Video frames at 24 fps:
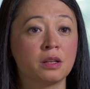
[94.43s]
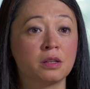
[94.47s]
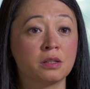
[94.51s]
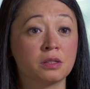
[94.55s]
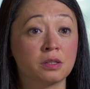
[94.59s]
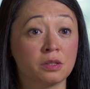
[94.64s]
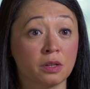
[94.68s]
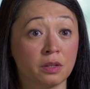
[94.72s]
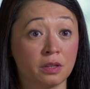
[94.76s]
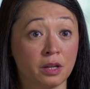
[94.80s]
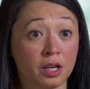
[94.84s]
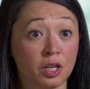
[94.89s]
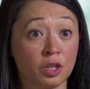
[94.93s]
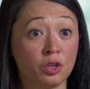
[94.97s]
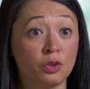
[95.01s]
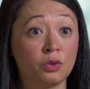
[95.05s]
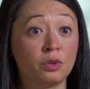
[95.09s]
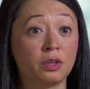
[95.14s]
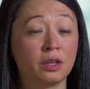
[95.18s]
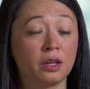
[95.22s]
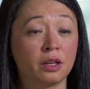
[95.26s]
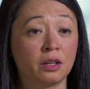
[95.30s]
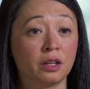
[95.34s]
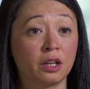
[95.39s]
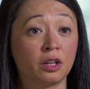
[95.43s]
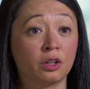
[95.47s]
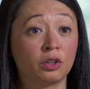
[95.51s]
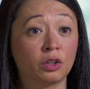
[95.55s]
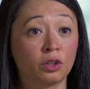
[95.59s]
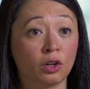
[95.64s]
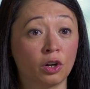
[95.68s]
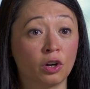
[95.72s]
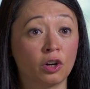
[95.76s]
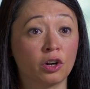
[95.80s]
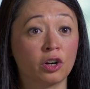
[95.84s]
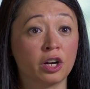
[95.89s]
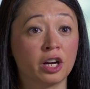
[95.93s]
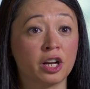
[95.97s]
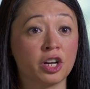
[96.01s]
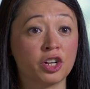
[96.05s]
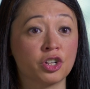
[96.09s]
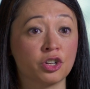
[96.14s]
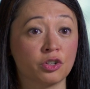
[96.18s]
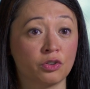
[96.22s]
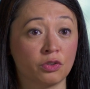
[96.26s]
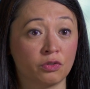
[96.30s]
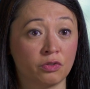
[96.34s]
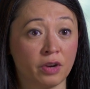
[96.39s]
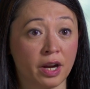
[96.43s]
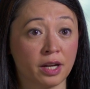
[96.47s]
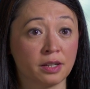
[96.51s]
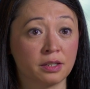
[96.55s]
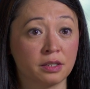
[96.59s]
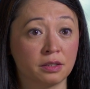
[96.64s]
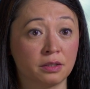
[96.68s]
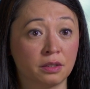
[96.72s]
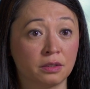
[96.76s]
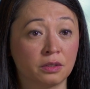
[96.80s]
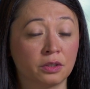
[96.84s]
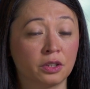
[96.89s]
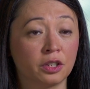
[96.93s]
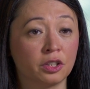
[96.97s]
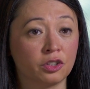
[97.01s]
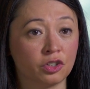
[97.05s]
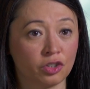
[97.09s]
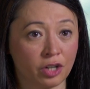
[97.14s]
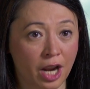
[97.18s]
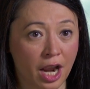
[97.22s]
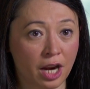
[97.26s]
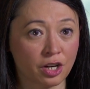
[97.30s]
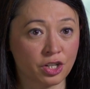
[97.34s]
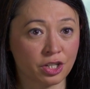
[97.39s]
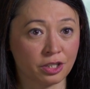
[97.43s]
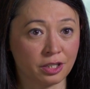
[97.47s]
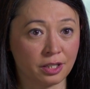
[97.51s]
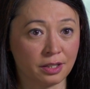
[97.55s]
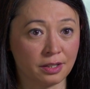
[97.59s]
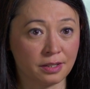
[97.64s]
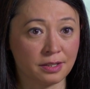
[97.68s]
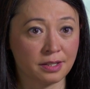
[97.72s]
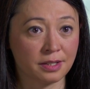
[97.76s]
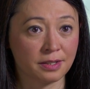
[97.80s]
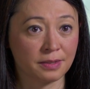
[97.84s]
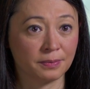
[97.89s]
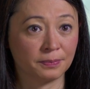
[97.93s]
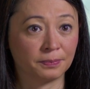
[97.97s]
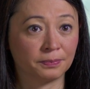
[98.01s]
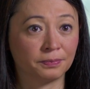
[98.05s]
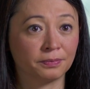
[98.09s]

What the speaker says: so that you can encourage rectal contractions,